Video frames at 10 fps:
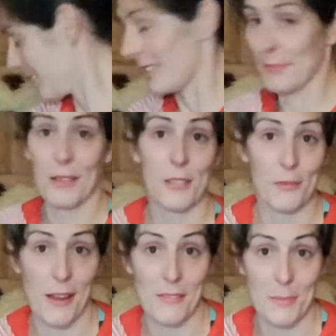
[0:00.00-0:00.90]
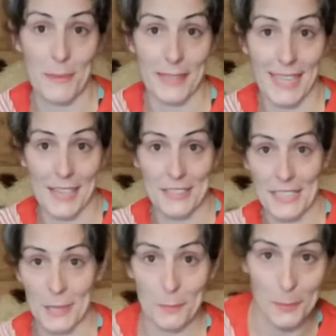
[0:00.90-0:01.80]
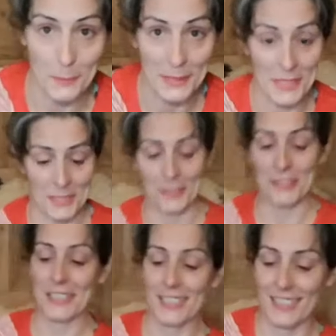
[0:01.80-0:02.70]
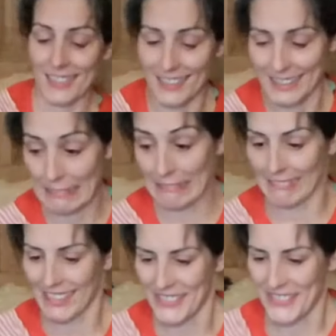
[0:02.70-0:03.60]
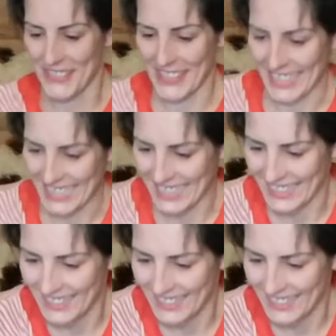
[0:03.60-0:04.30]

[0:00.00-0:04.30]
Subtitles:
now surrounded by cats helping me. That's great, isn't it? Right.